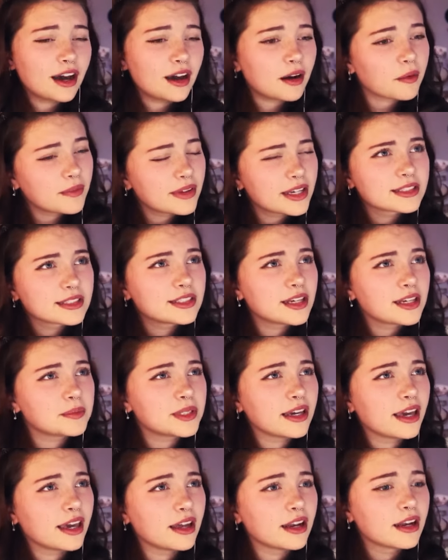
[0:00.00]

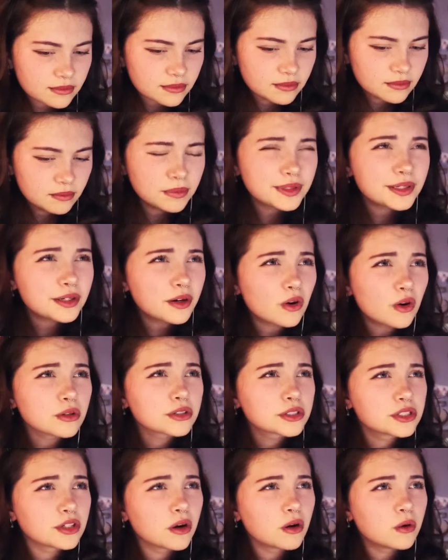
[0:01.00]
accepting it. But
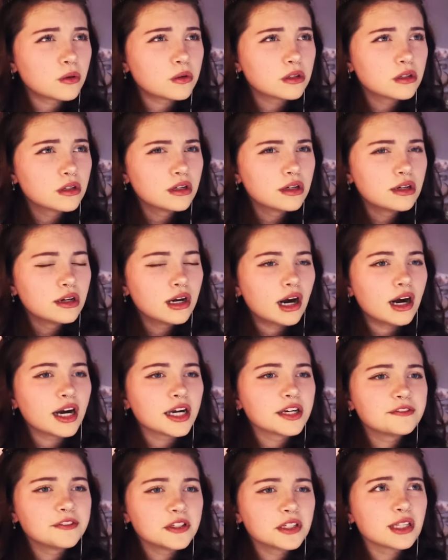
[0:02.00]
also, I
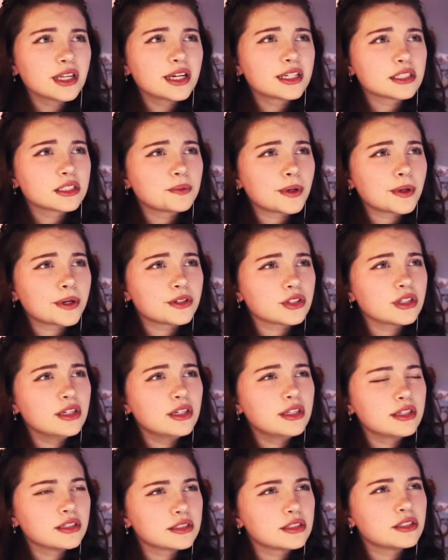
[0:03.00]
feel like, especially in
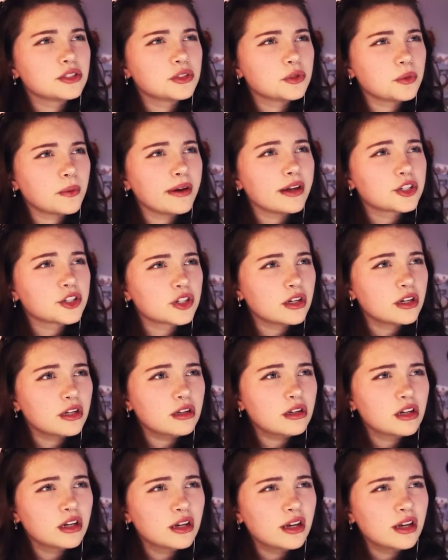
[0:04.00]
this situation,